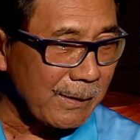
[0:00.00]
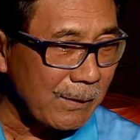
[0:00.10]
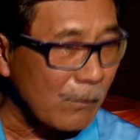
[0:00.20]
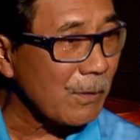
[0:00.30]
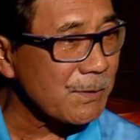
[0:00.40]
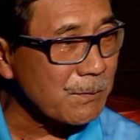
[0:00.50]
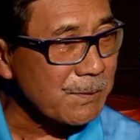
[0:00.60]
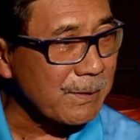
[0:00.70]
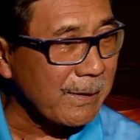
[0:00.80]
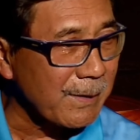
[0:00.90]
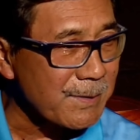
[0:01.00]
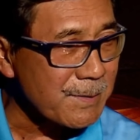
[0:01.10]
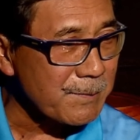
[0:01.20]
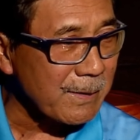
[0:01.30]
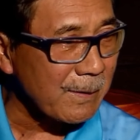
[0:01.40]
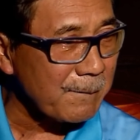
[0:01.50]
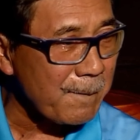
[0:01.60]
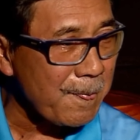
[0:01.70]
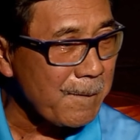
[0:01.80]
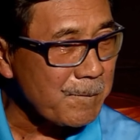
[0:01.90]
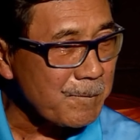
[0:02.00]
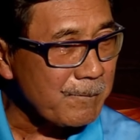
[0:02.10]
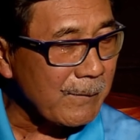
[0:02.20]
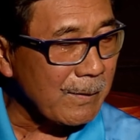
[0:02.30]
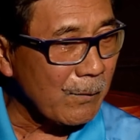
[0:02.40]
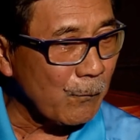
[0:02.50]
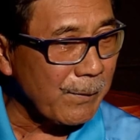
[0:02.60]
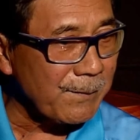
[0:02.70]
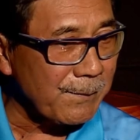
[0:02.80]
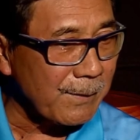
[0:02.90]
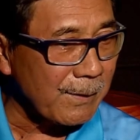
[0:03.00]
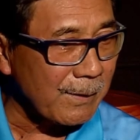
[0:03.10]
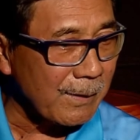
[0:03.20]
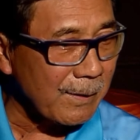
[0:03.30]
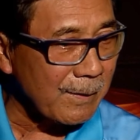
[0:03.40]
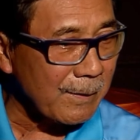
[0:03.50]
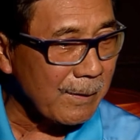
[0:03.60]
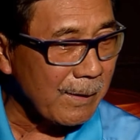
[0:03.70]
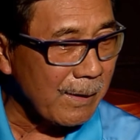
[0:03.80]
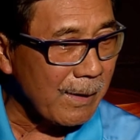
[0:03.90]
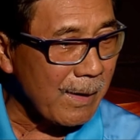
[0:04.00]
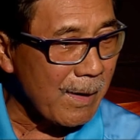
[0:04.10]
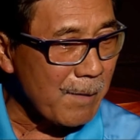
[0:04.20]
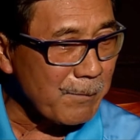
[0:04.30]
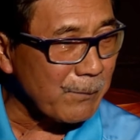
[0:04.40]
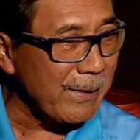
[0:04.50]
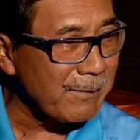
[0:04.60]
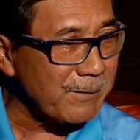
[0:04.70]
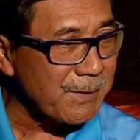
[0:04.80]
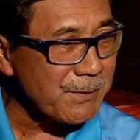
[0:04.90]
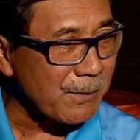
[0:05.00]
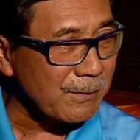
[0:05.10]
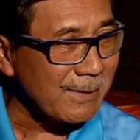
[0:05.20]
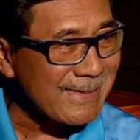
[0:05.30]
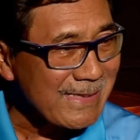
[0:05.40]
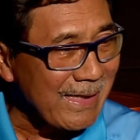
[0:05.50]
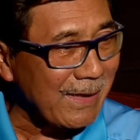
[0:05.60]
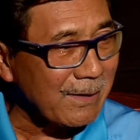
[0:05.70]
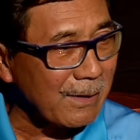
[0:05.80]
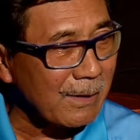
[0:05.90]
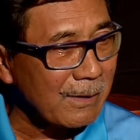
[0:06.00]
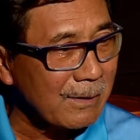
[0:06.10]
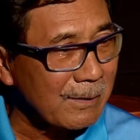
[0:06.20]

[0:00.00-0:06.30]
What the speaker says: lawsuits against me, with the Moravian injunction, taking